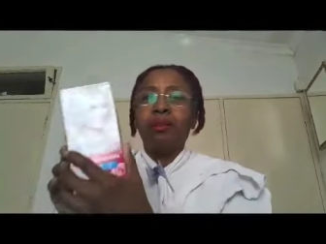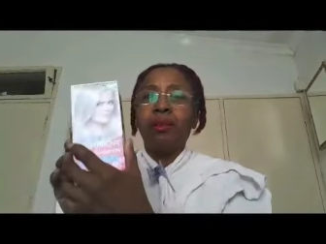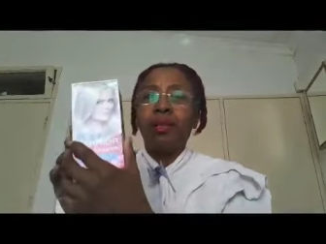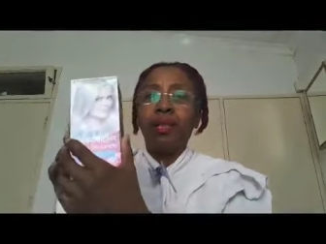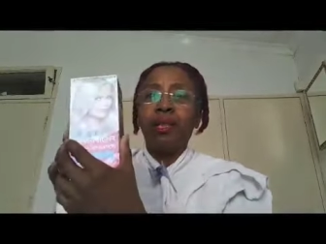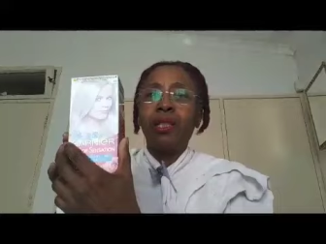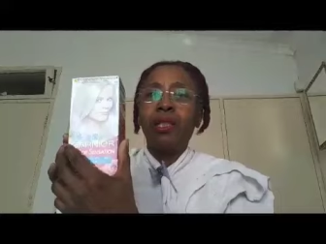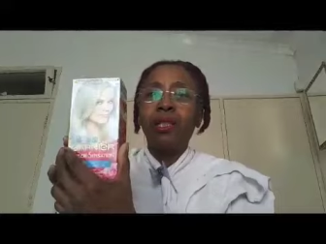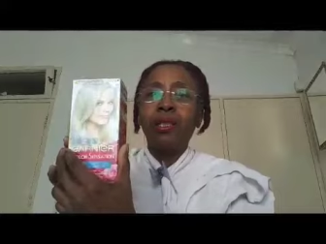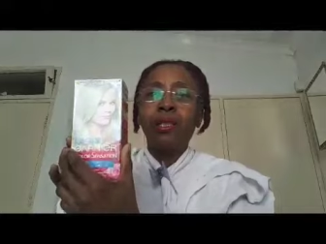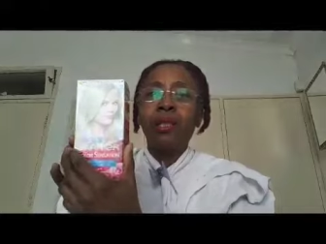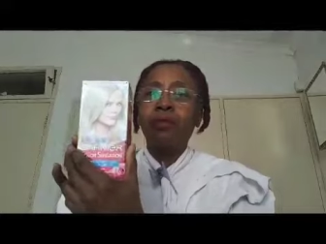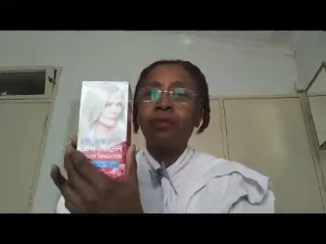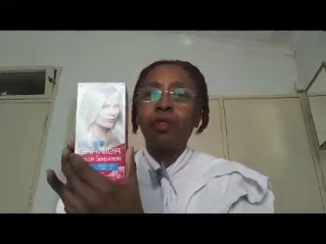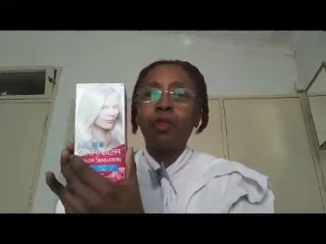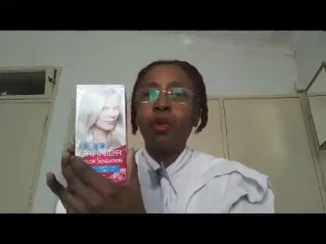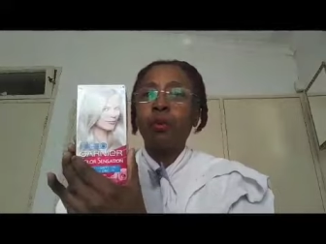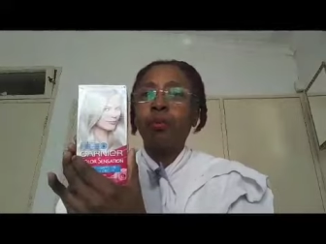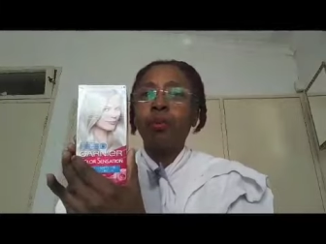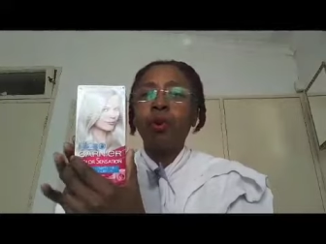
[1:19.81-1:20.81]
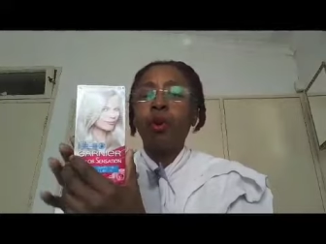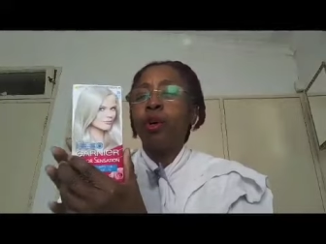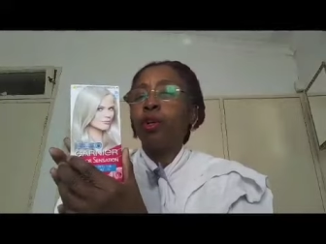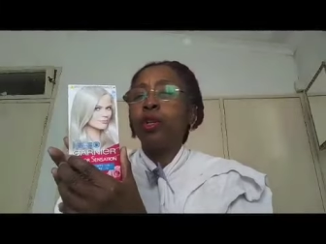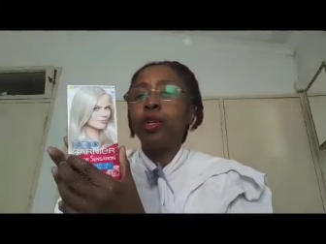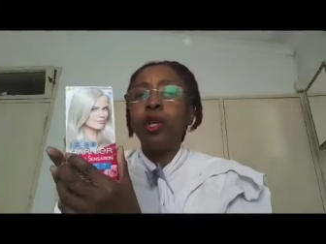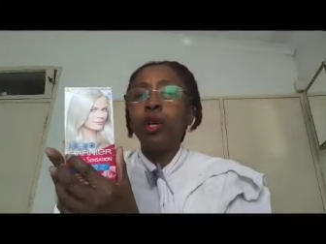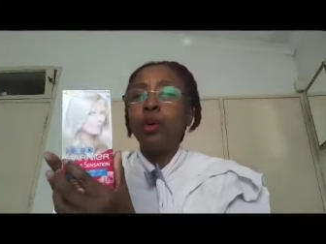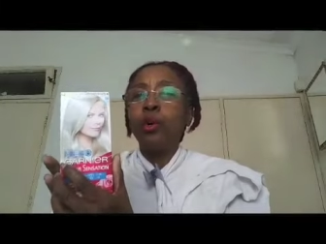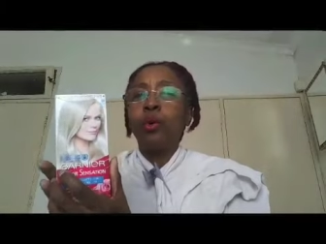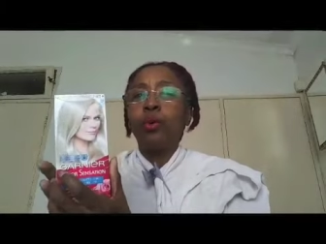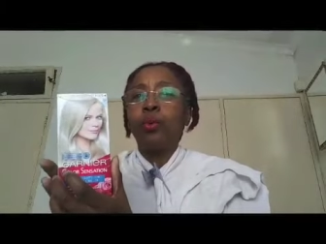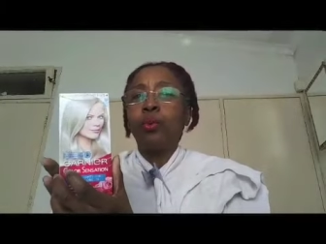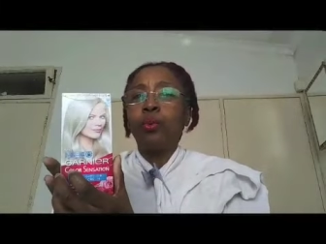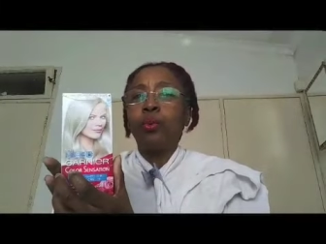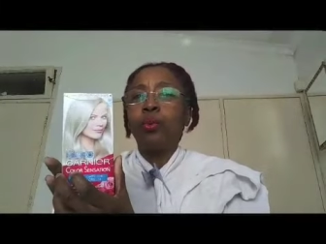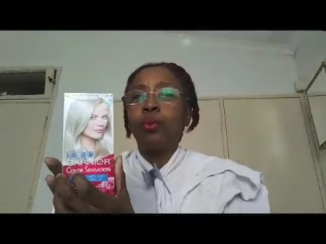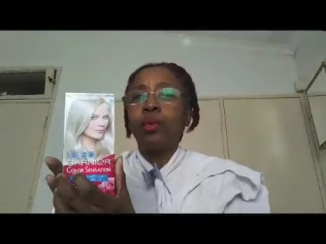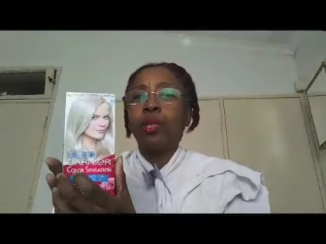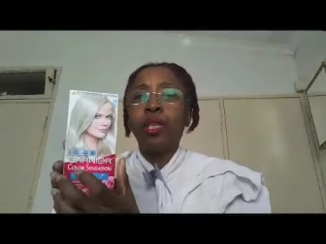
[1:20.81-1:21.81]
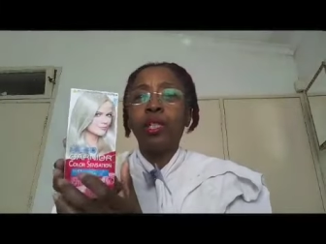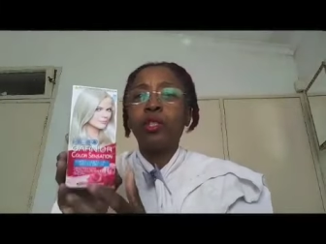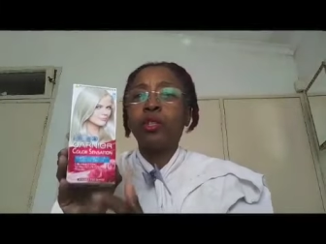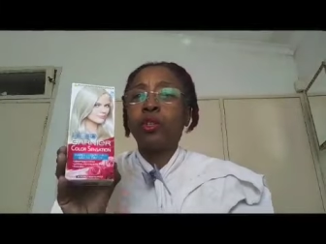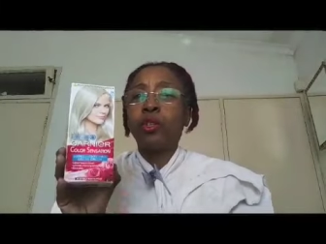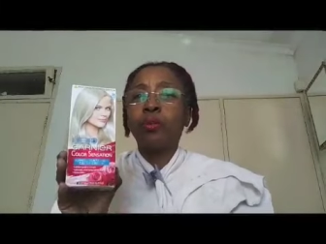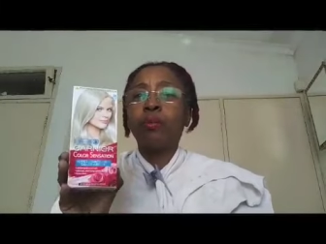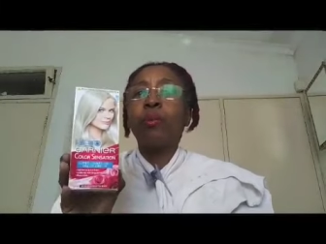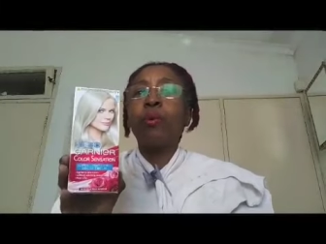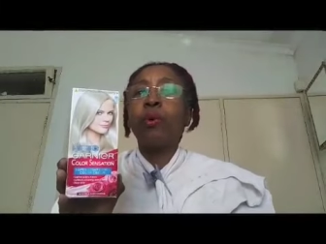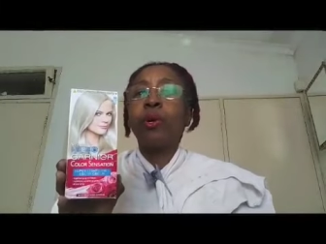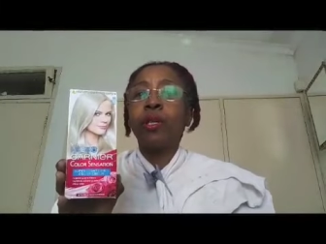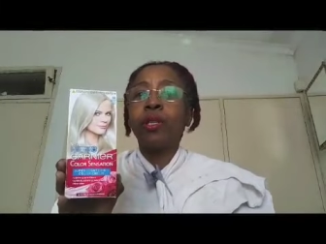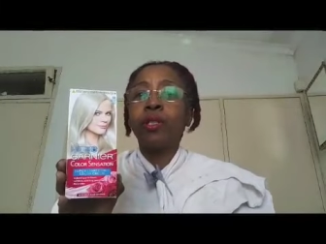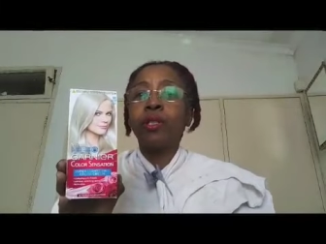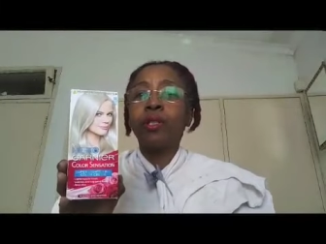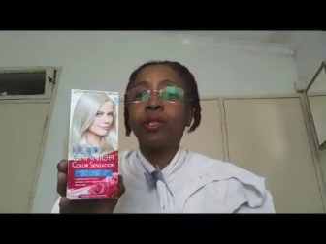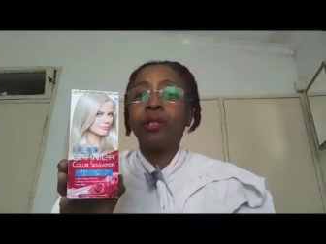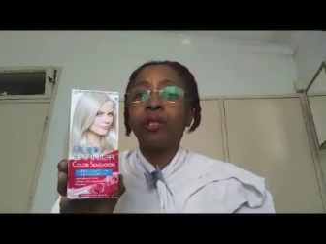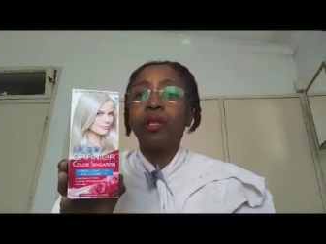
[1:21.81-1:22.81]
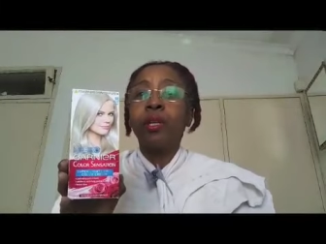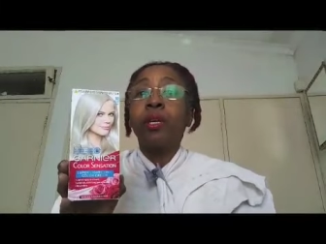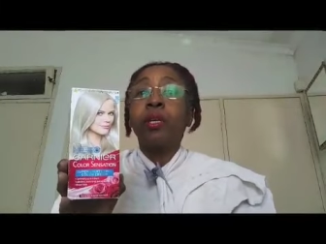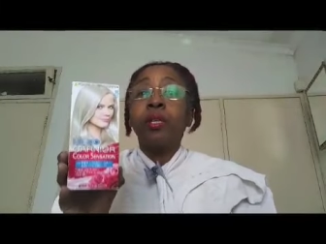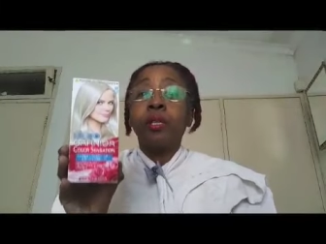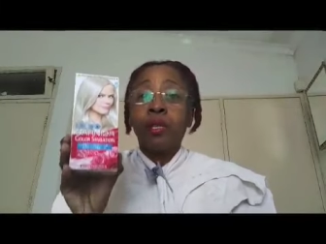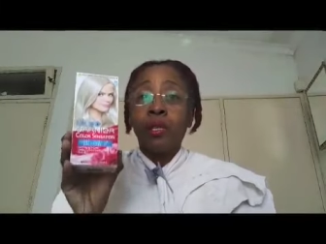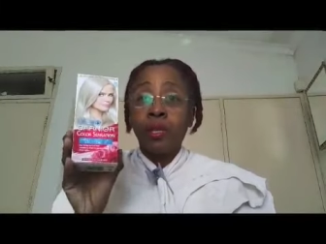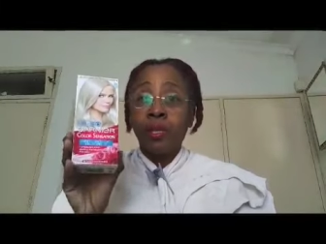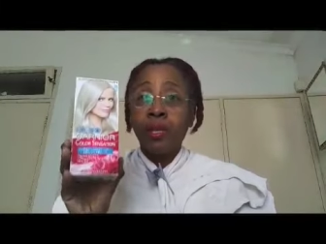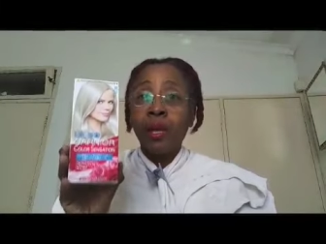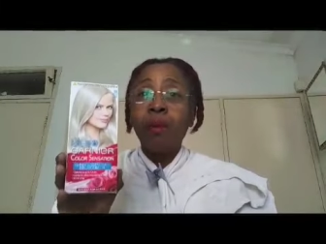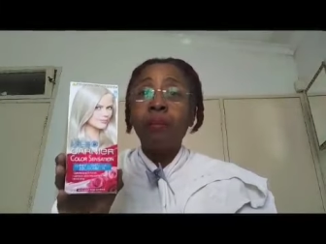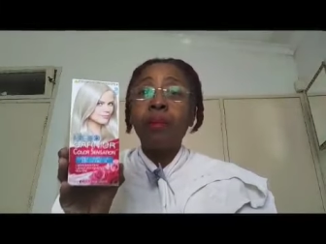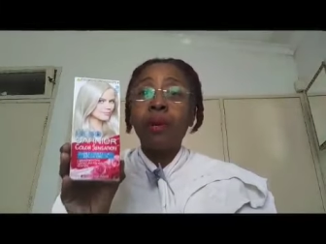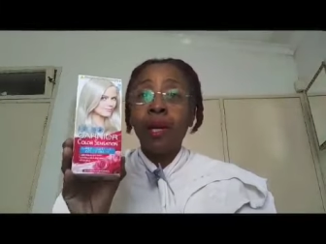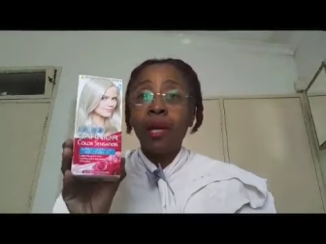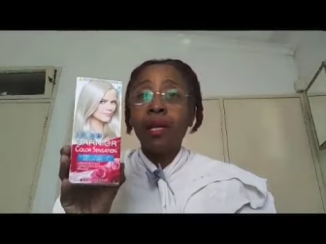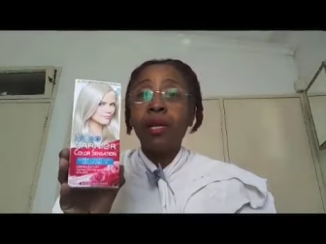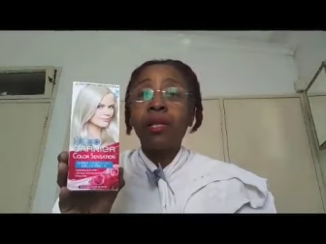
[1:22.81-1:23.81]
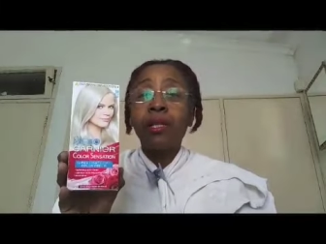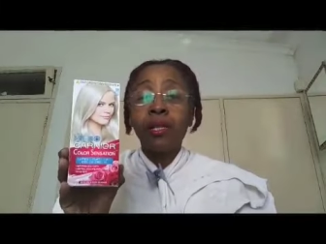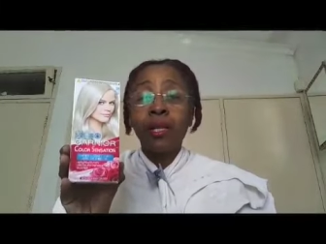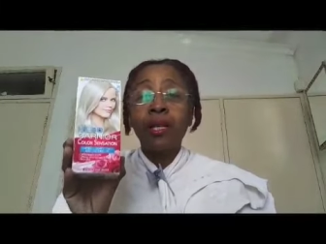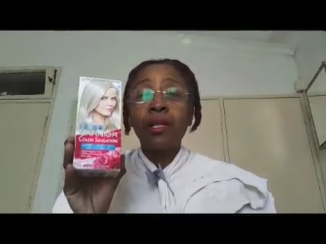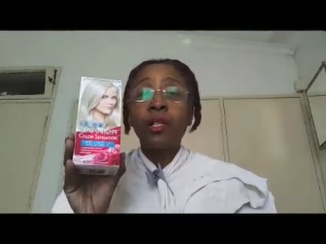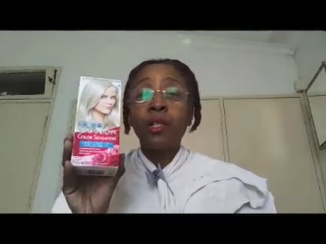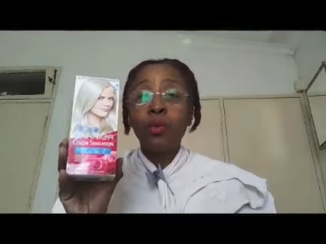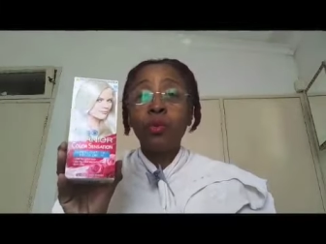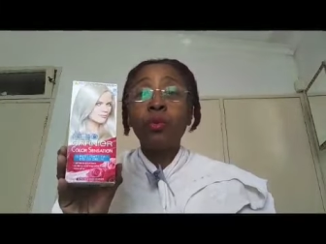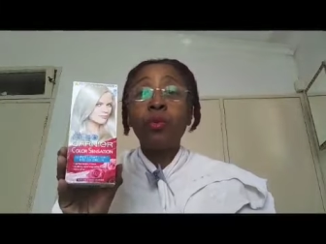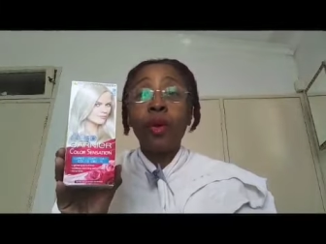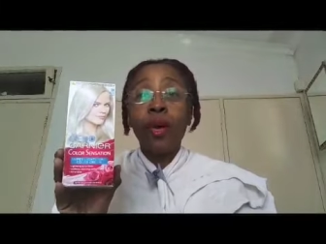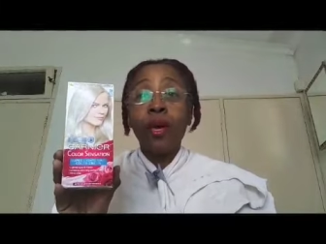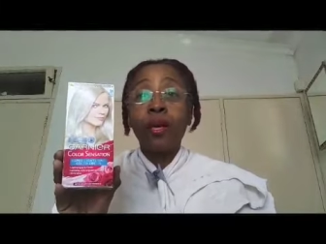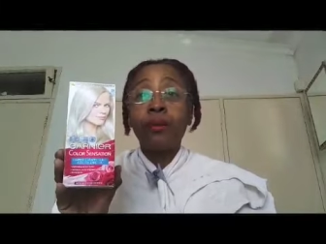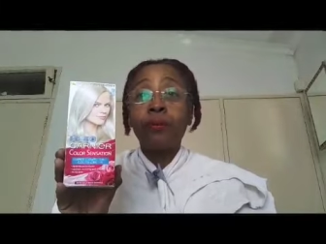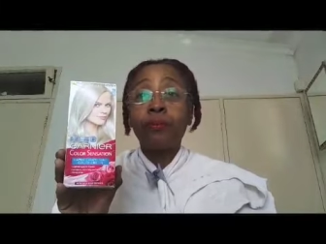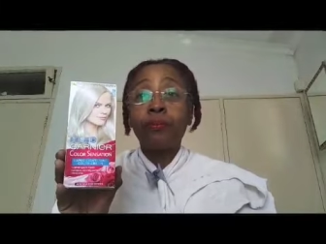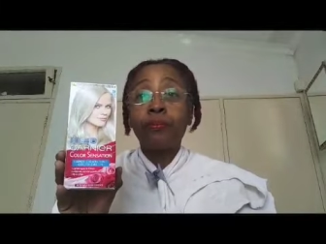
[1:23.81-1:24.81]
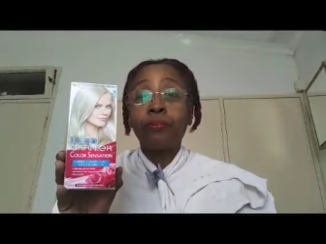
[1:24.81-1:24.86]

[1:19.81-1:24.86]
It didn't lift it to a blonde. No, that's not the point. Some colors can do that.